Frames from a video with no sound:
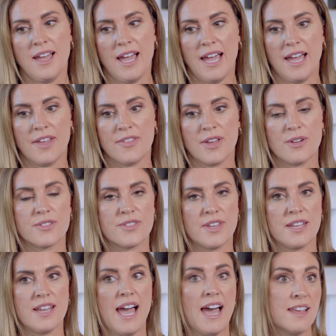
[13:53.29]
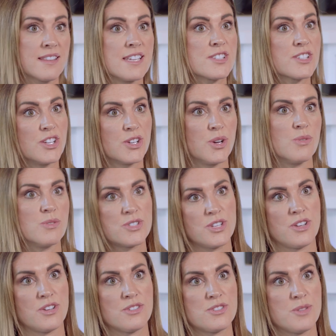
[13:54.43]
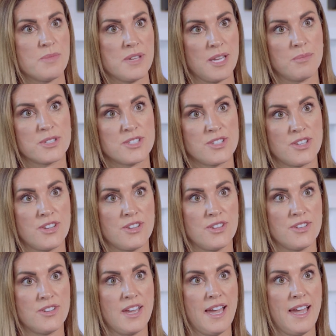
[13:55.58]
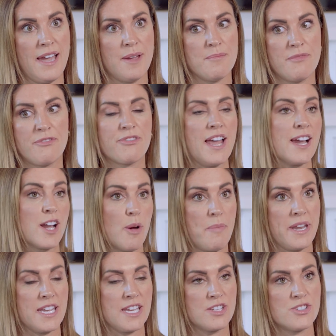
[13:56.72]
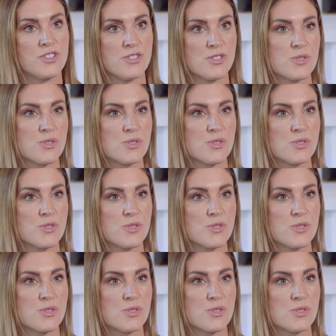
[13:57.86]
that athletes can go to be able to flag up any issues.